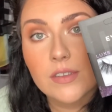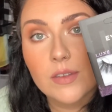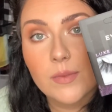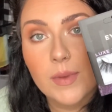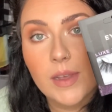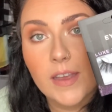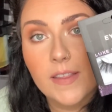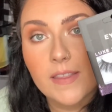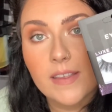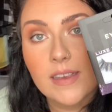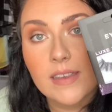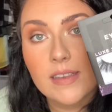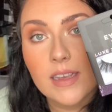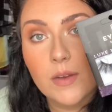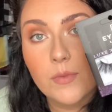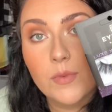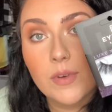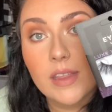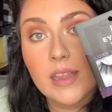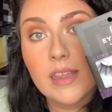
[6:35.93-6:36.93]
So we got these. I
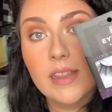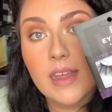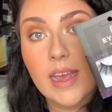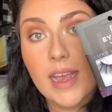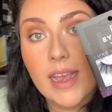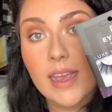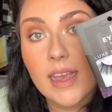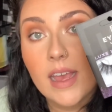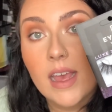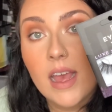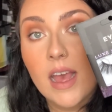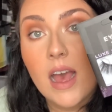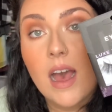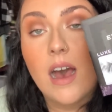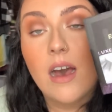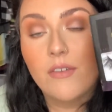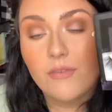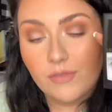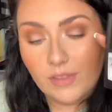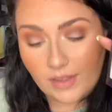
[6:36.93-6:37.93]
really like
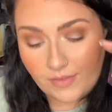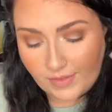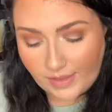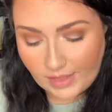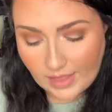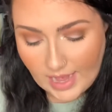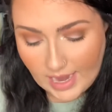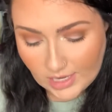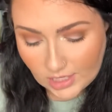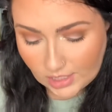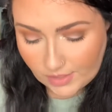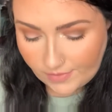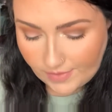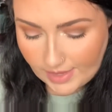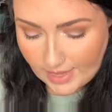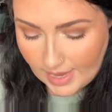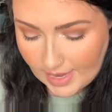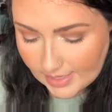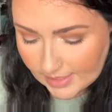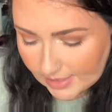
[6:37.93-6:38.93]
a fluffy lash, if you
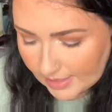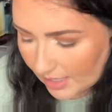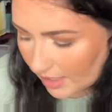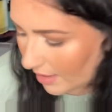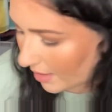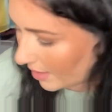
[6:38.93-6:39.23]
can't tell.